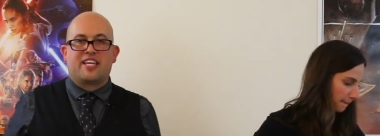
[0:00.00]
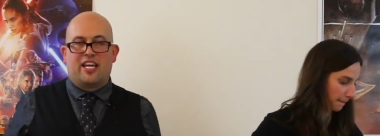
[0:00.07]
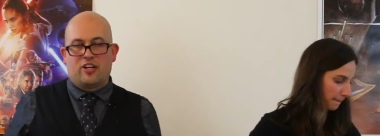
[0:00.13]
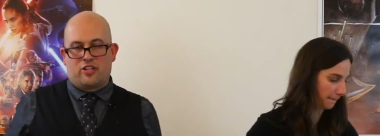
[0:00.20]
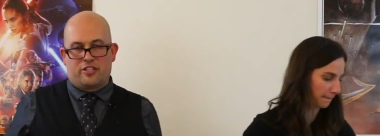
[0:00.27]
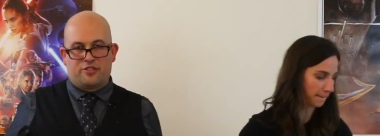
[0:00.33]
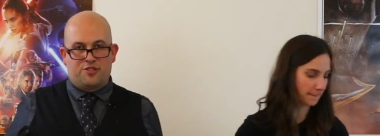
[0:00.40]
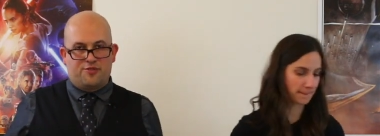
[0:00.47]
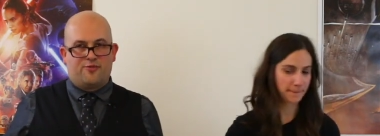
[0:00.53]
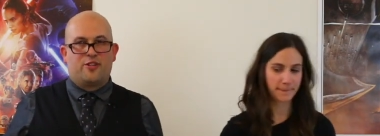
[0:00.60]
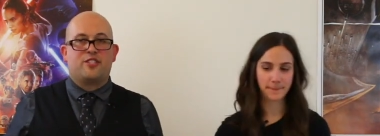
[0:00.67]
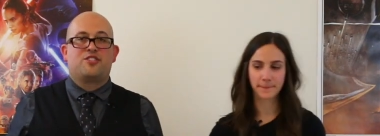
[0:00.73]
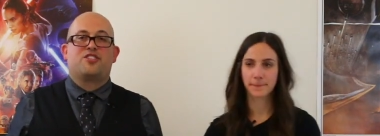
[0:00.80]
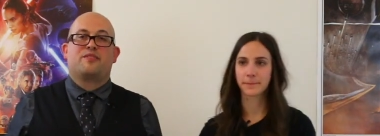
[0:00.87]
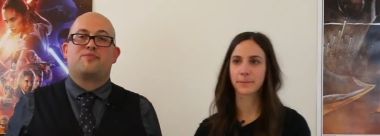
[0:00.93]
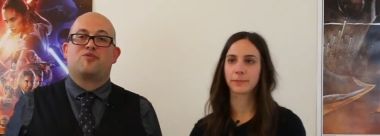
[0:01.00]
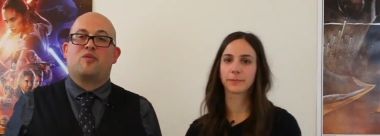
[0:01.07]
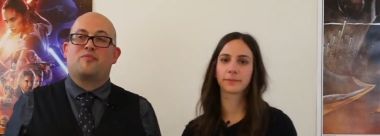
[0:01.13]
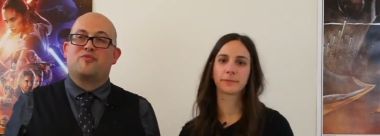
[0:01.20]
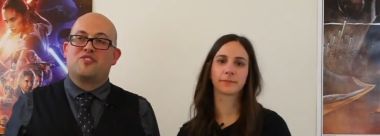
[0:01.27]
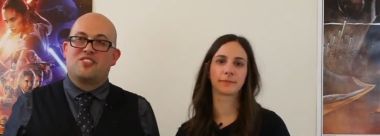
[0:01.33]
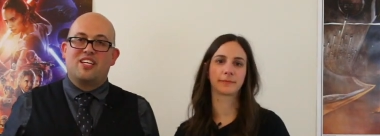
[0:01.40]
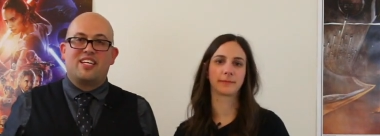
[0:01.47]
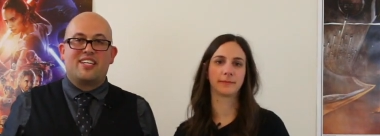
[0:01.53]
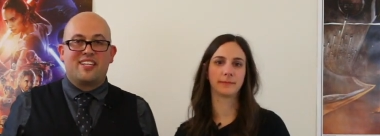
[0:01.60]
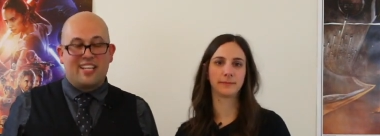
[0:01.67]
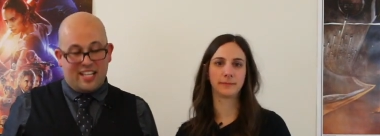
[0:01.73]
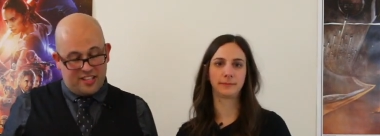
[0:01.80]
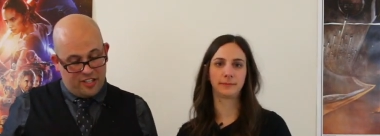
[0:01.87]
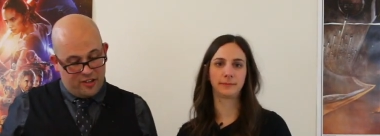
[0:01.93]
Speaker 1: the characters' friendships represented,
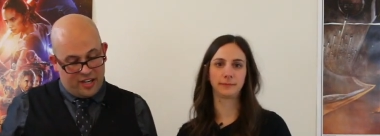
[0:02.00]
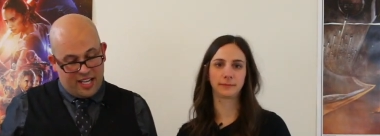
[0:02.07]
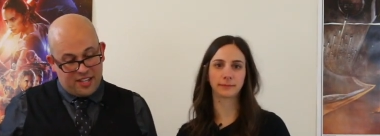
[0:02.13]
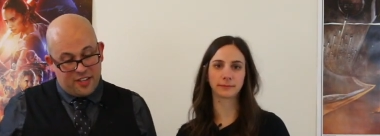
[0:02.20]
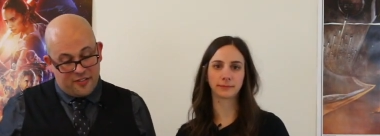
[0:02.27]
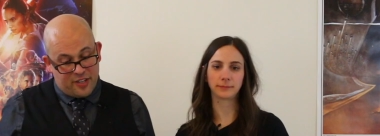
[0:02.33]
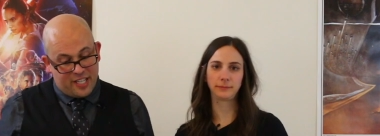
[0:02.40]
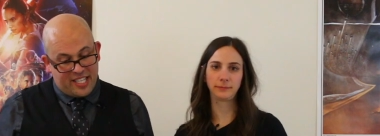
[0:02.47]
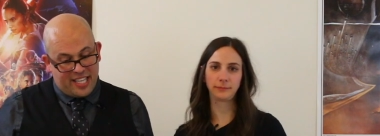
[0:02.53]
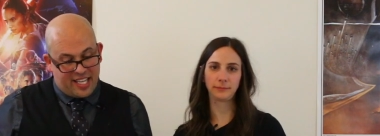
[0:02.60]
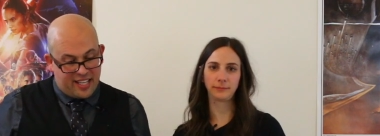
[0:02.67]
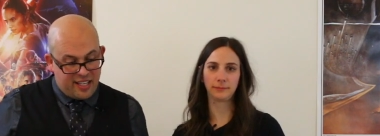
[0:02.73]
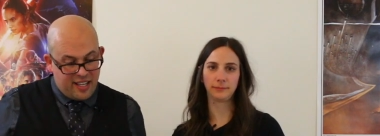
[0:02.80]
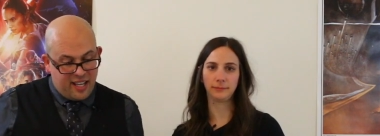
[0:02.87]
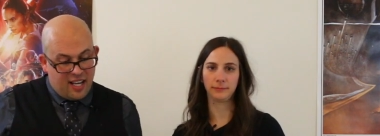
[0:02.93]
and they're and they're very neat.